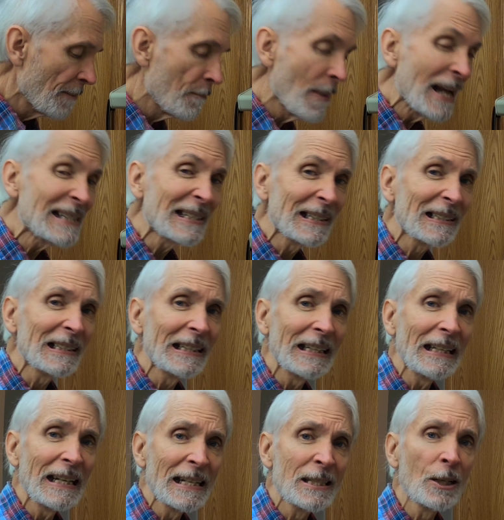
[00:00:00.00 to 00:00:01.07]

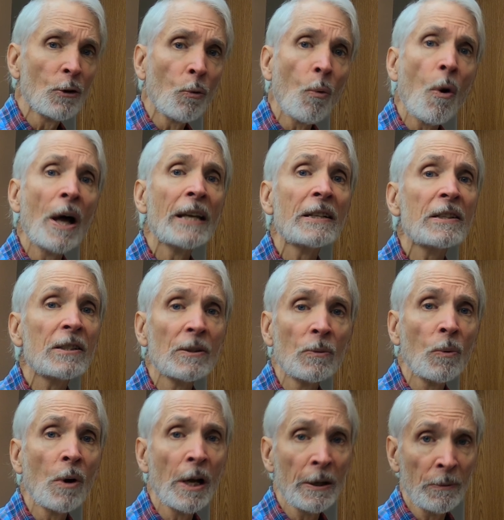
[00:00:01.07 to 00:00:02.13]
Basically, it's a
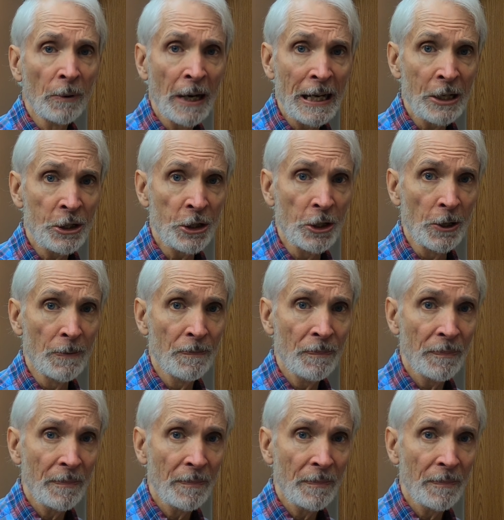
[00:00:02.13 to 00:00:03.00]
1-to-1 ratio.